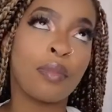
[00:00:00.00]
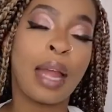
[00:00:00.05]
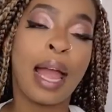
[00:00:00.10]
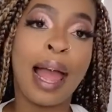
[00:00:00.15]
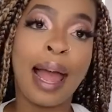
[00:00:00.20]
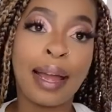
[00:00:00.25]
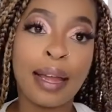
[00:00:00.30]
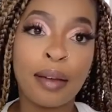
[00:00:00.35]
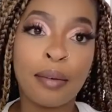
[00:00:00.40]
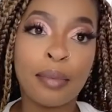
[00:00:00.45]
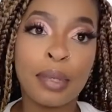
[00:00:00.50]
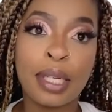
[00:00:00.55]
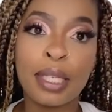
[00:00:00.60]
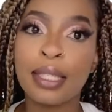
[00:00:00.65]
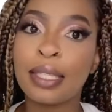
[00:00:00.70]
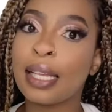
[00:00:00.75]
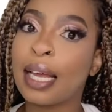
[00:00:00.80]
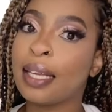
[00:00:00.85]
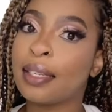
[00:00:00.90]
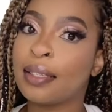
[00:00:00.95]

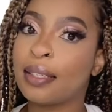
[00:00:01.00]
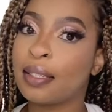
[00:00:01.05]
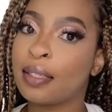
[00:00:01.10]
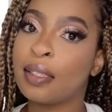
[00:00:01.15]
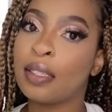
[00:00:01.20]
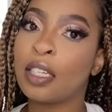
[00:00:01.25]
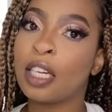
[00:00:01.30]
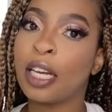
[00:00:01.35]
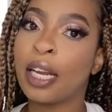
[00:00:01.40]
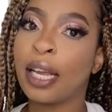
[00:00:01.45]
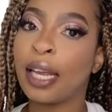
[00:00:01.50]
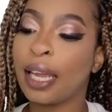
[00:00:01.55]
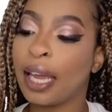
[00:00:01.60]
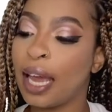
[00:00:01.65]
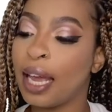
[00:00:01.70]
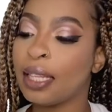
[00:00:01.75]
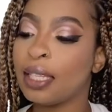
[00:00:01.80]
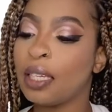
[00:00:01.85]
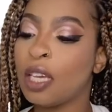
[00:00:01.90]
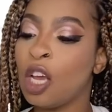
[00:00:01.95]
Ackermans. I still couldn't
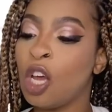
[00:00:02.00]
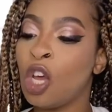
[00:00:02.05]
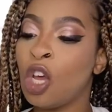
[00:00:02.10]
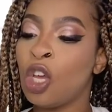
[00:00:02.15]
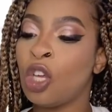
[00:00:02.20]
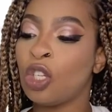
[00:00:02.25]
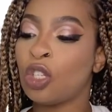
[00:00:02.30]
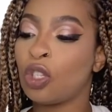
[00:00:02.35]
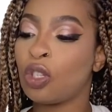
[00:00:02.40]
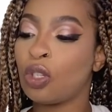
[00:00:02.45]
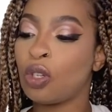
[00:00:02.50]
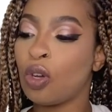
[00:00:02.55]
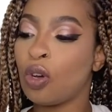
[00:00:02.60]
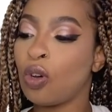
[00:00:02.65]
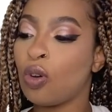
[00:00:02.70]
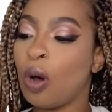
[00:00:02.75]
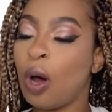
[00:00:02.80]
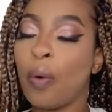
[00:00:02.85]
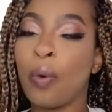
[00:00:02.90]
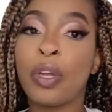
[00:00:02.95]
get.
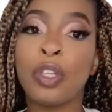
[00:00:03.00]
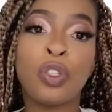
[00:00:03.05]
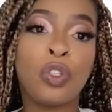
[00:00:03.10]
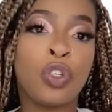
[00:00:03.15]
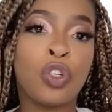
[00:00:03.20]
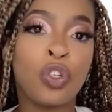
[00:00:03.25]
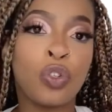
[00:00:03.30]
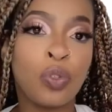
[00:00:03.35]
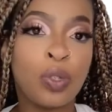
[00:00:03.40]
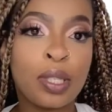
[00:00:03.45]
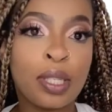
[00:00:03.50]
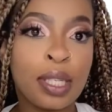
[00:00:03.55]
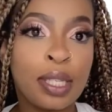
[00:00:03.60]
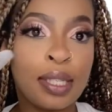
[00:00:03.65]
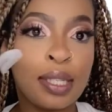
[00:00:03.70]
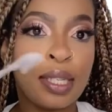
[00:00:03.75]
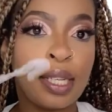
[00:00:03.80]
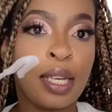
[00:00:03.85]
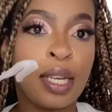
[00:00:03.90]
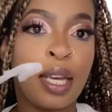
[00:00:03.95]
So I went to Shoe
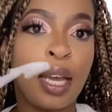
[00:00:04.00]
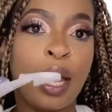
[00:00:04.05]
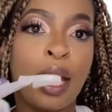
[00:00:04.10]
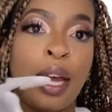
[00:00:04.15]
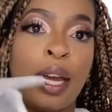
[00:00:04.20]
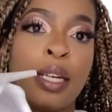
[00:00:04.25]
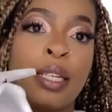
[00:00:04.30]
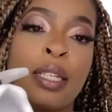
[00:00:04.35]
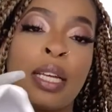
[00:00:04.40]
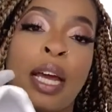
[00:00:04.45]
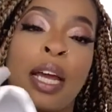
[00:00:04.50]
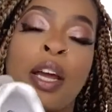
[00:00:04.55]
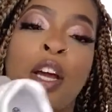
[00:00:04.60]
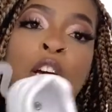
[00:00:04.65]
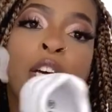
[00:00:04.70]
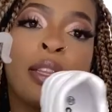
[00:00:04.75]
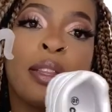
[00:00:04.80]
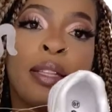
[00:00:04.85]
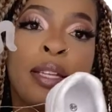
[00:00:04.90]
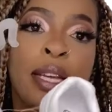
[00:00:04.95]
City and I
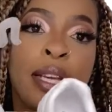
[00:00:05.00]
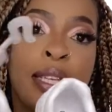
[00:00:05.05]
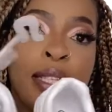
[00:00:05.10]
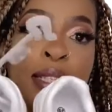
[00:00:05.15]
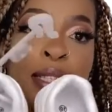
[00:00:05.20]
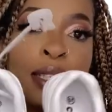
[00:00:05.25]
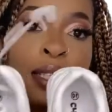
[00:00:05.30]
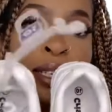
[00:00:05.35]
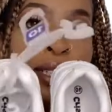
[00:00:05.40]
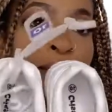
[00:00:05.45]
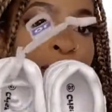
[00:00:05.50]
got these.